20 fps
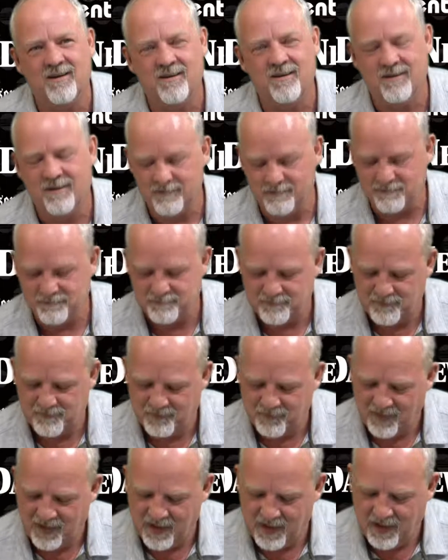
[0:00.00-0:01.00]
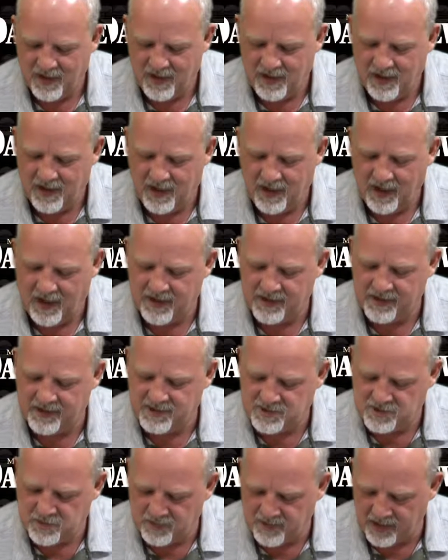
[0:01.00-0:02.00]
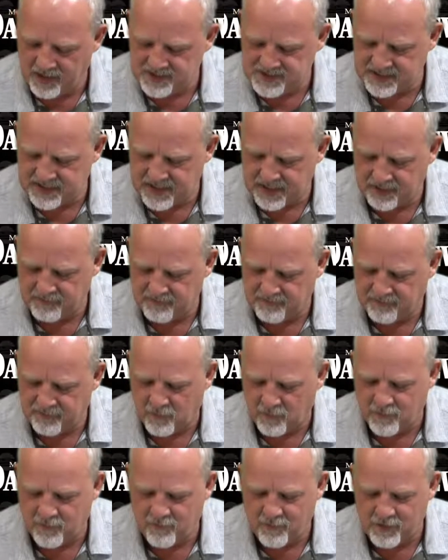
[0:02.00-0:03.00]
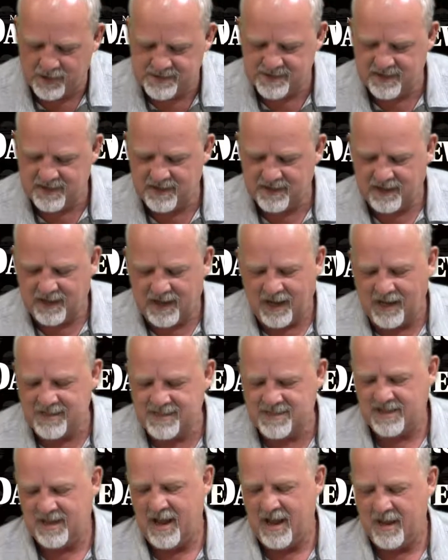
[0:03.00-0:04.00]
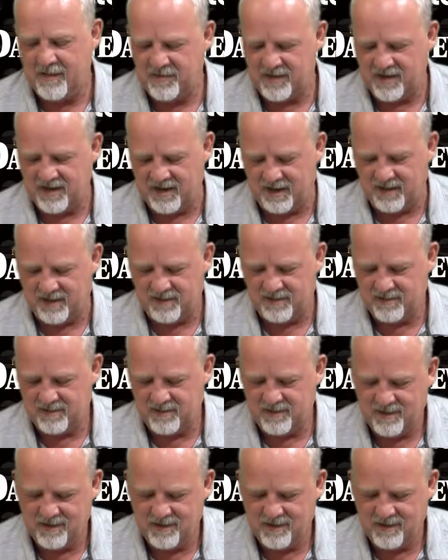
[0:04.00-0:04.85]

Yeah. And in 2008, Florida resident Casey Anthony,